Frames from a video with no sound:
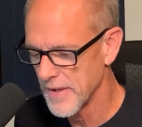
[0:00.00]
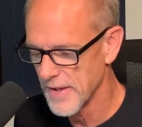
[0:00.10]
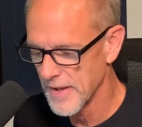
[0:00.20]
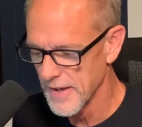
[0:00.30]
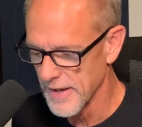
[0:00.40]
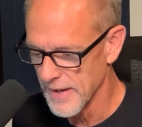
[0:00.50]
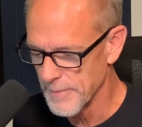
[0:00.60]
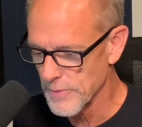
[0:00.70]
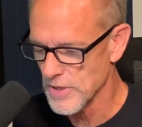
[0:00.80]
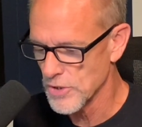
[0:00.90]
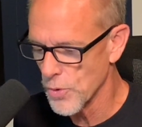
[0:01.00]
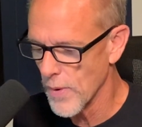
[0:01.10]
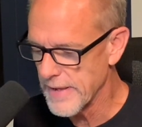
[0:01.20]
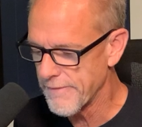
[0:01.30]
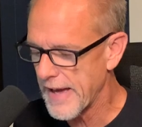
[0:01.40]
Yeah, um, it was a
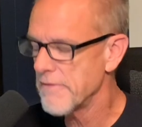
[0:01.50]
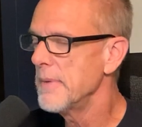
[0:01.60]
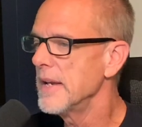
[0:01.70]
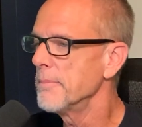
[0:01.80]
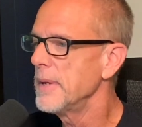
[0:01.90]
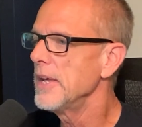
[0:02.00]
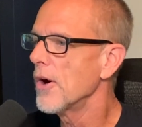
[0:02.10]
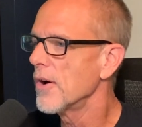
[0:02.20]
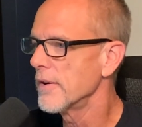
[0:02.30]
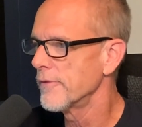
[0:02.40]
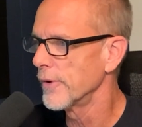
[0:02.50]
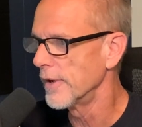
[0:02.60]
25 minute PR for